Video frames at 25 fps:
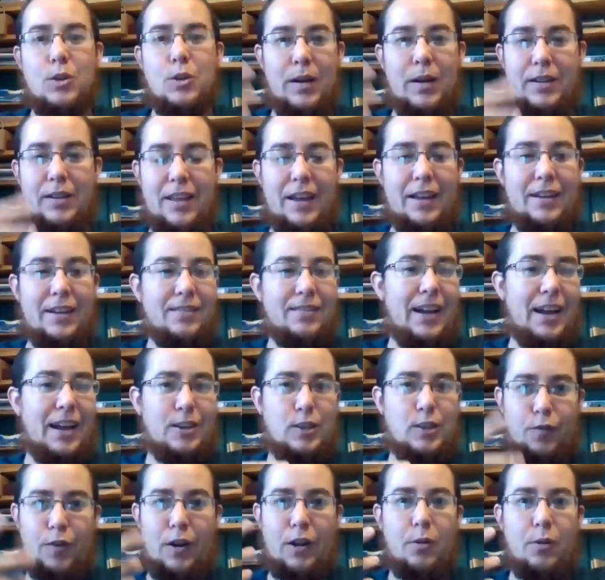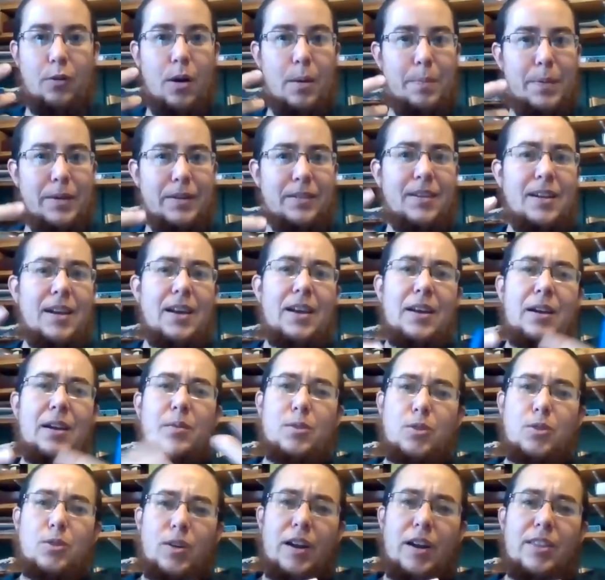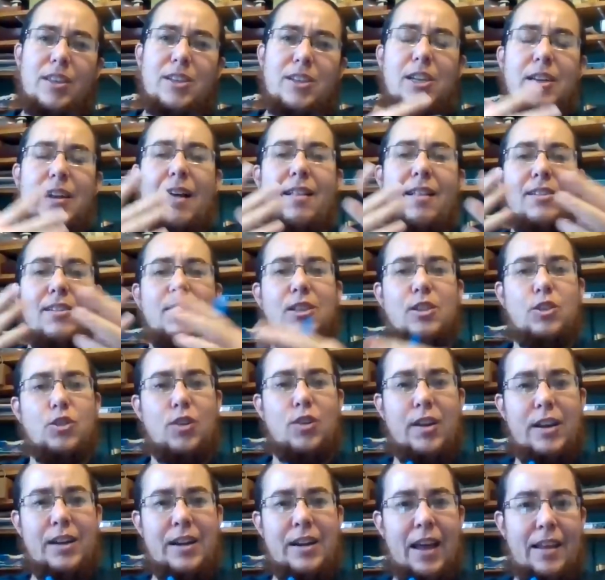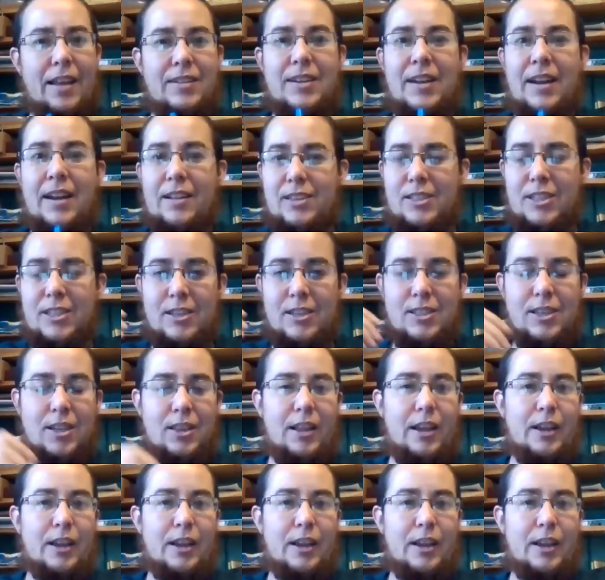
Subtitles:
And so I then had to follow up and we'll try this analysis and try that analysis.